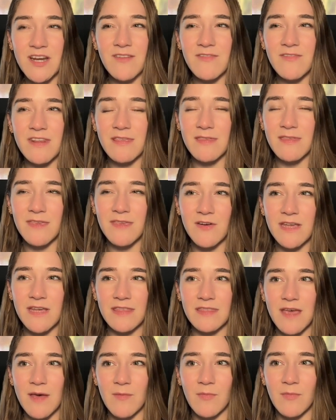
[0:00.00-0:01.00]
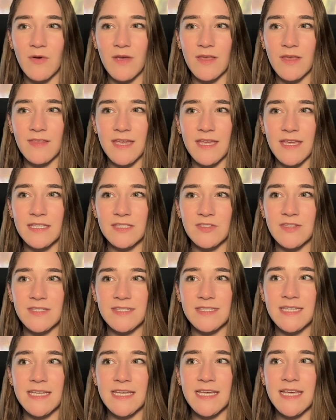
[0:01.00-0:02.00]
It's not even a theory at that point. Like,
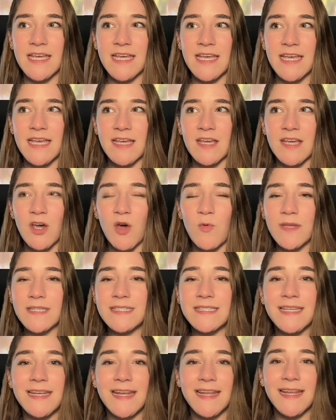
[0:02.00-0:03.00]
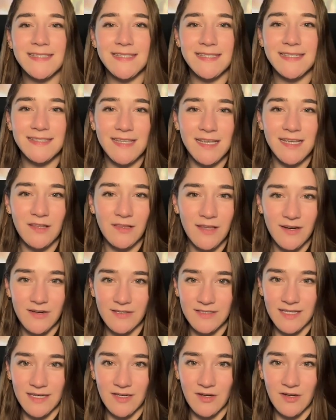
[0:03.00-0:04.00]
it's just coincidences that
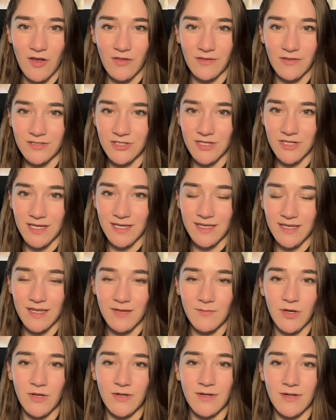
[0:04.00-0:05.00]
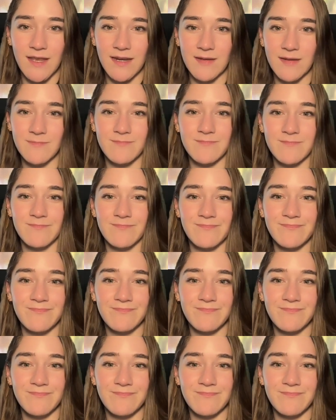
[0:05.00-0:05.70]
Claire is acknowledging in book 9.